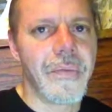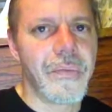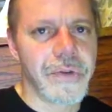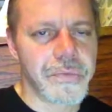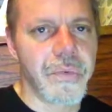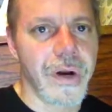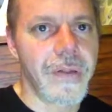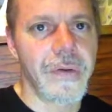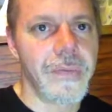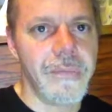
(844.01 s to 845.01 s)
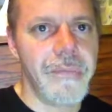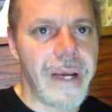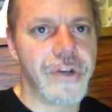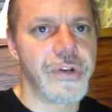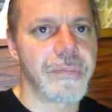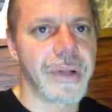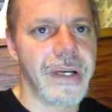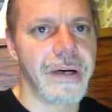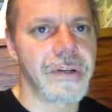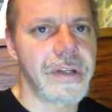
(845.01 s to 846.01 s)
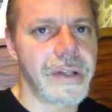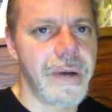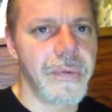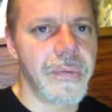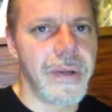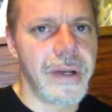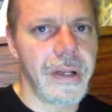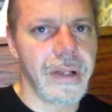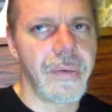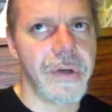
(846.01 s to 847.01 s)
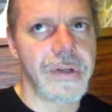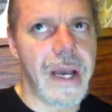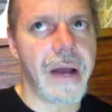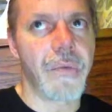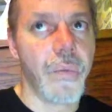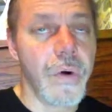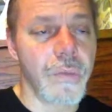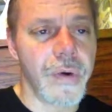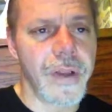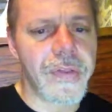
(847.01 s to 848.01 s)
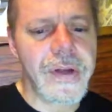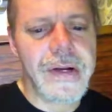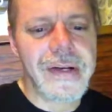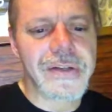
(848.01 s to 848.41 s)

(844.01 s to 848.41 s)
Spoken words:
was one of the major players that Italy was at war with.